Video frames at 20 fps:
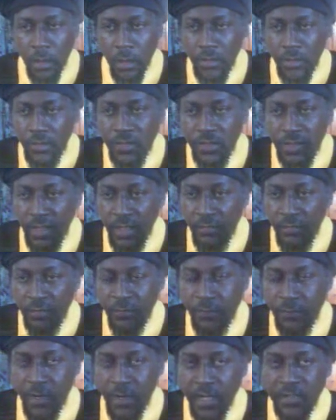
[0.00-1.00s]
understand
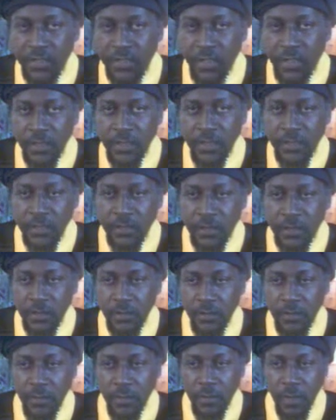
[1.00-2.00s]
the process
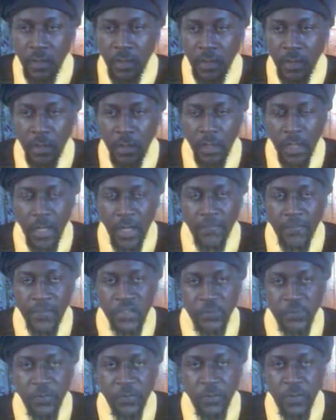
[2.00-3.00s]
of
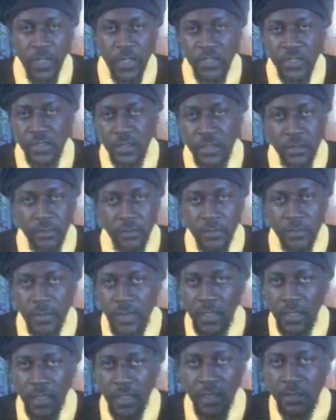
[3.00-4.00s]
inspiration.
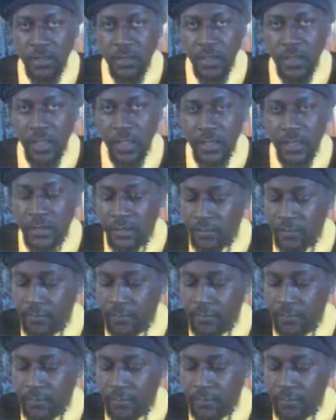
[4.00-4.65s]
He does not.